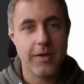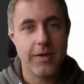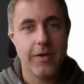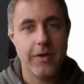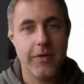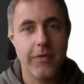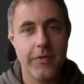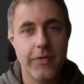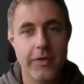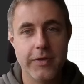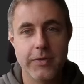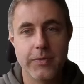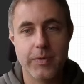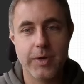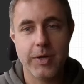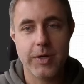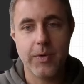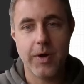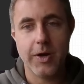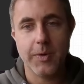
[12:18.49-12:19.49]
of this
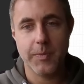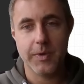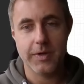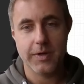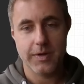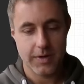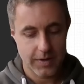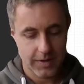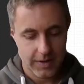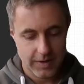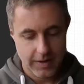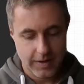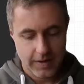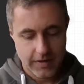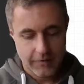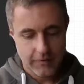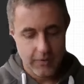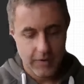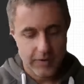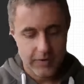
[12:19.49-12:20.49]
requirement.
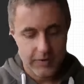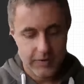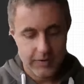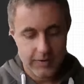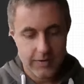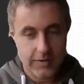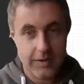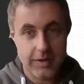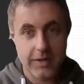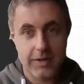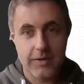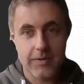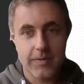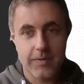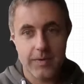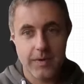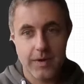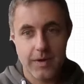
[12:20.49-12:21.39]
For instance, here,